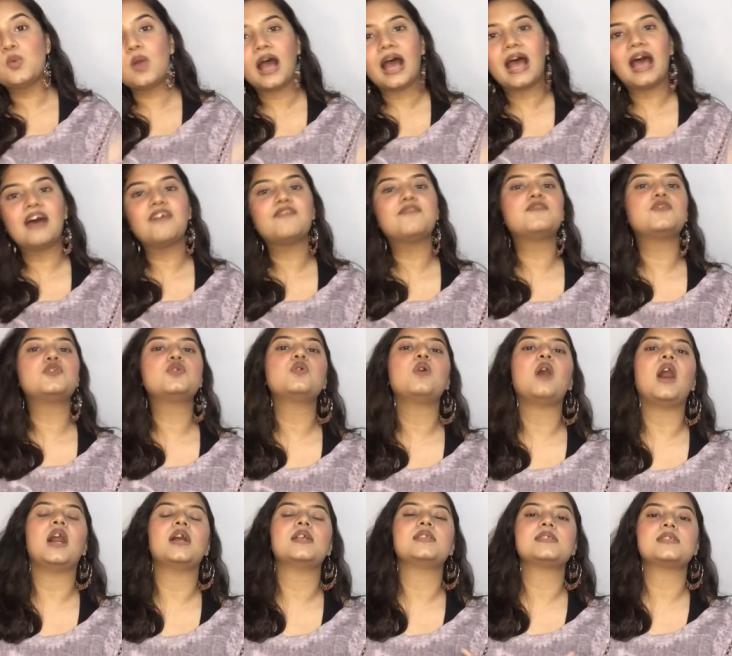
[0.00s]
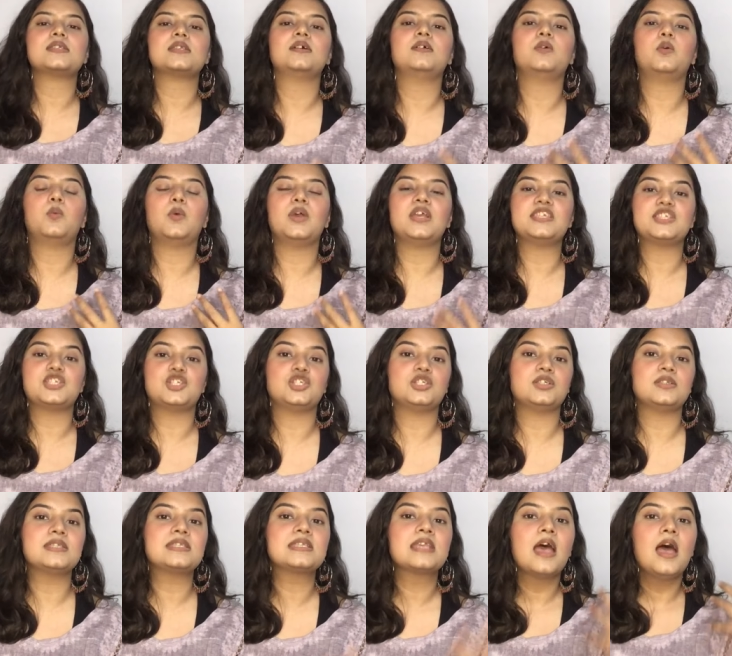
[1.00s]
have to answer
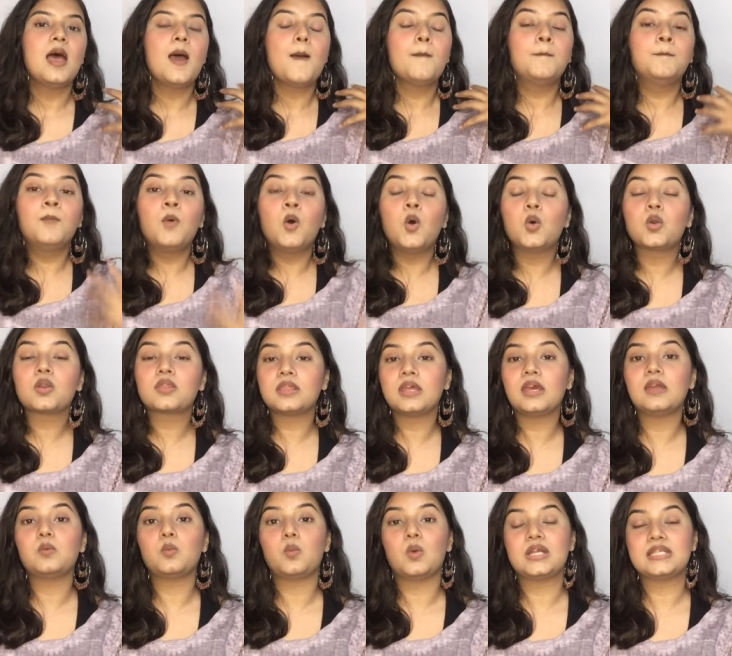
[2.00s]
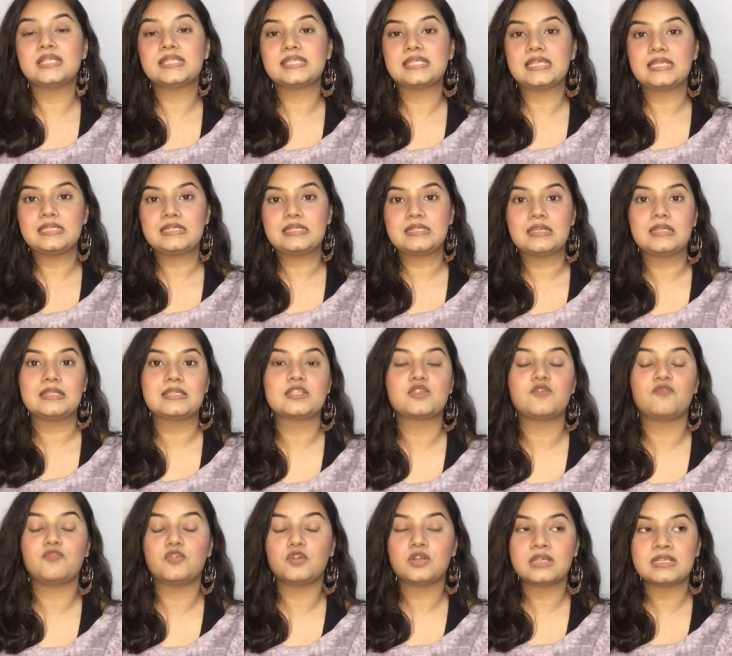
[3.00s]
questions more than one sentence. So
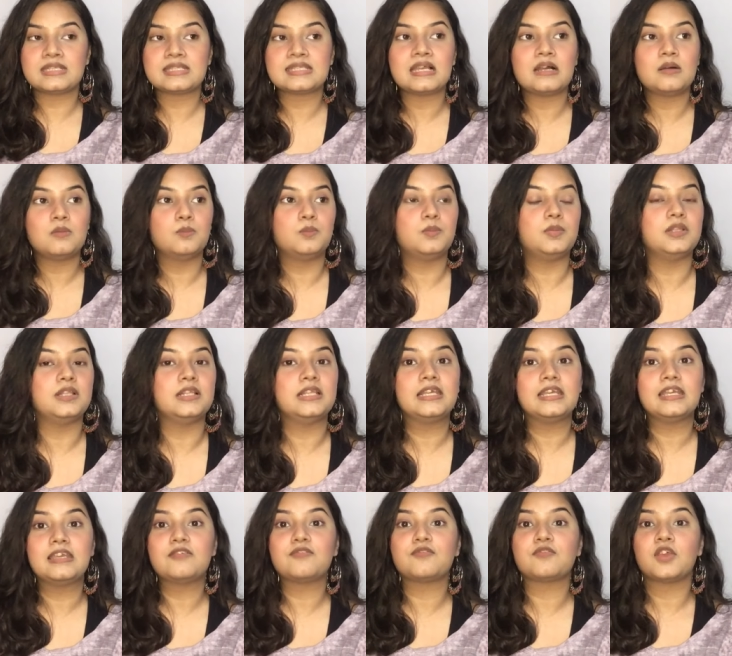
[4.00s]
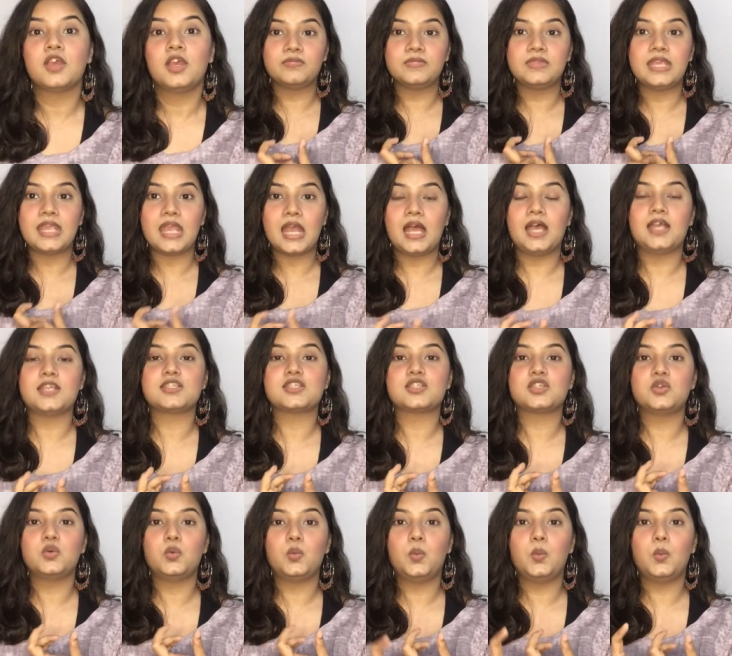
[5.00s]
for example, if they ask
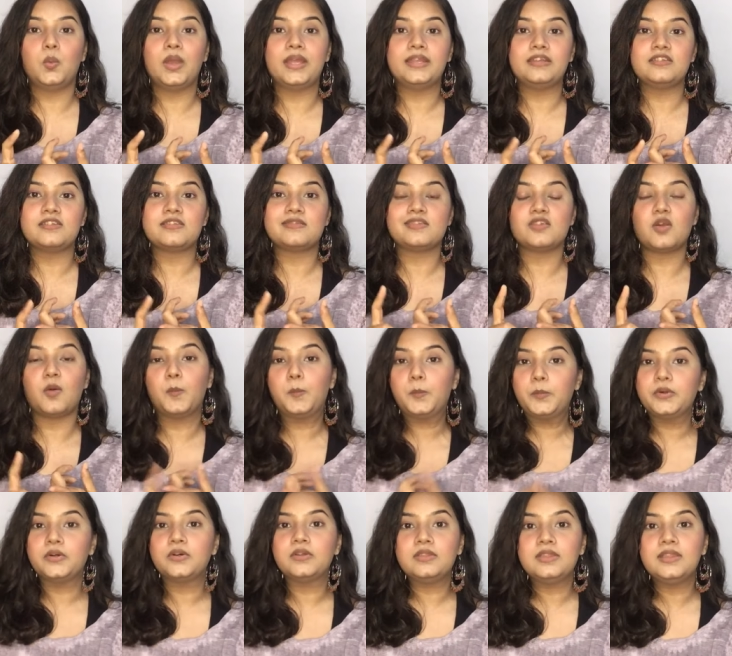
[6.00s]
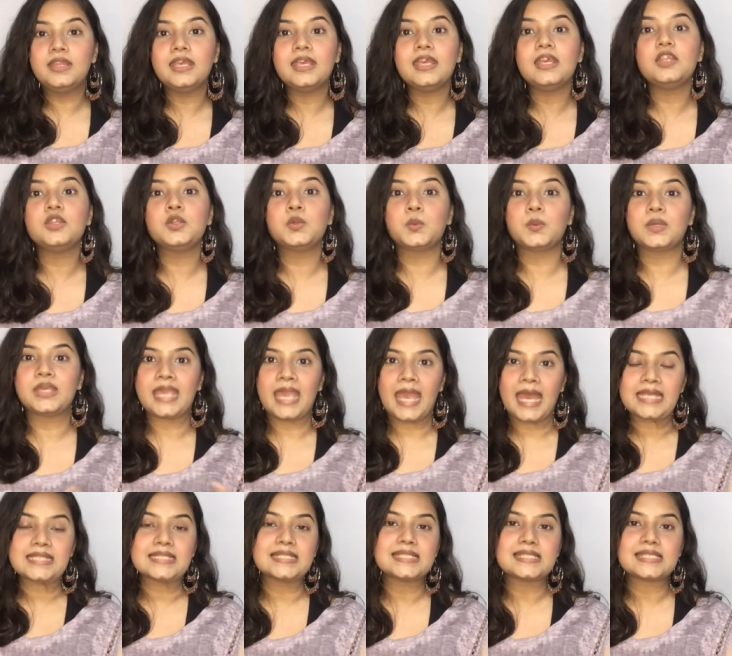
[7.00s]
you when is your birthday, you
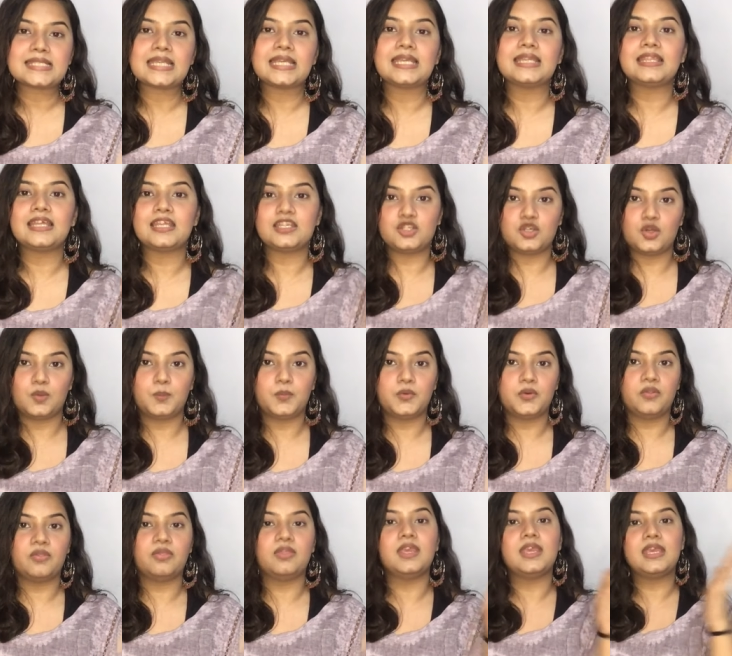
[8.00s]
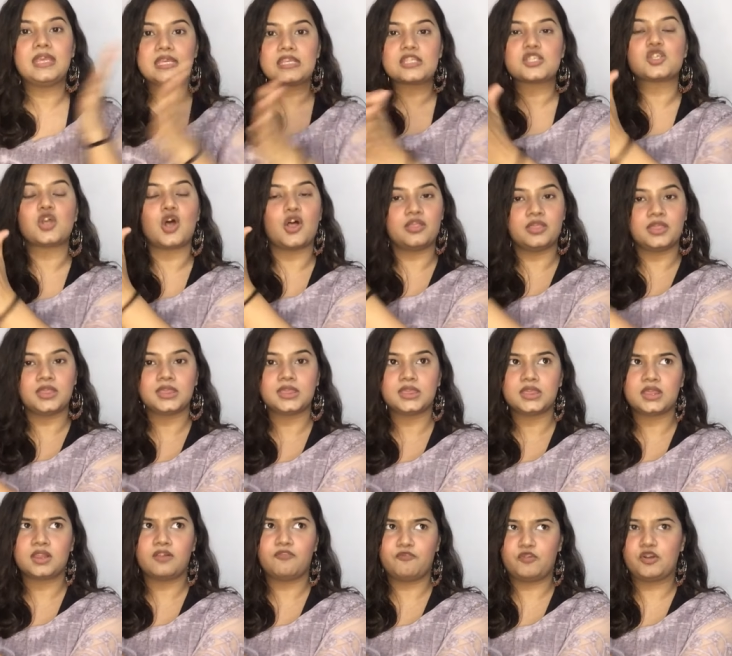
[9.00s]
can say that your birthday is on,
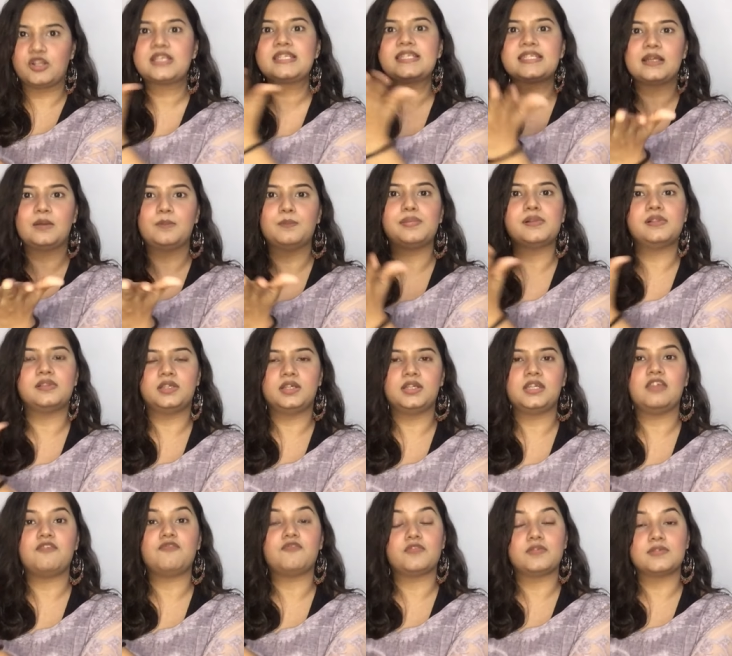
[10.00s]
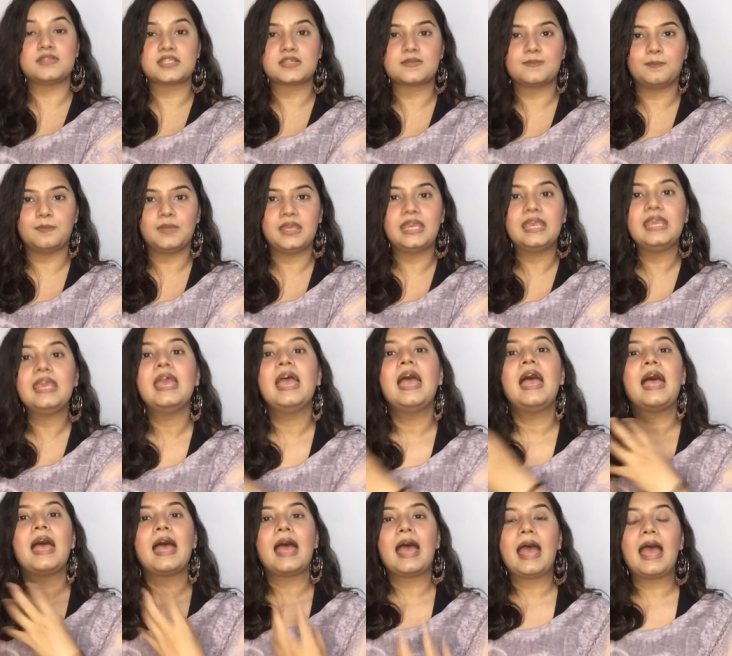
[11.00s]
for example, 31st May
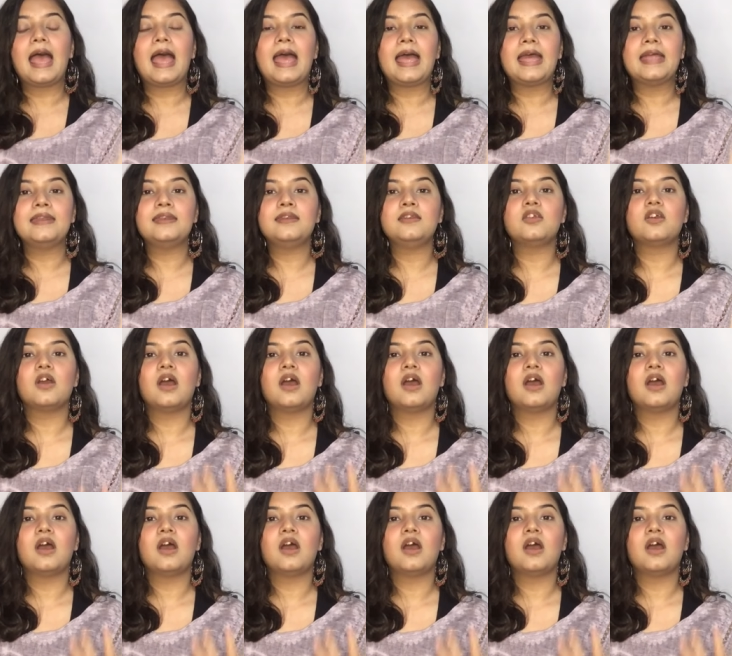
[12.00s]
and